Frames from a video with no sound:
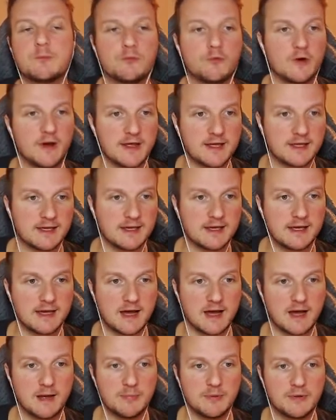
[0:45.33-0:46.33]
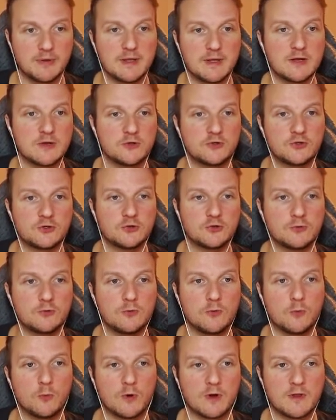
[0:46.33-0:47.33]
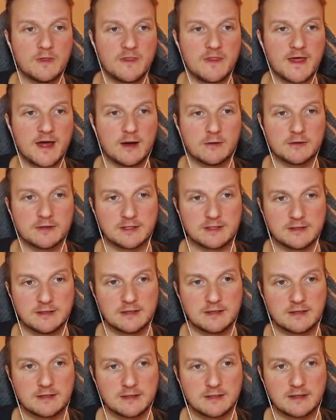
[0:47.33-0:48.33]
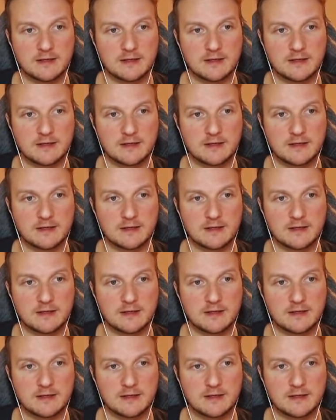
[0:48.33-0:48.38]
ranking up to 1000.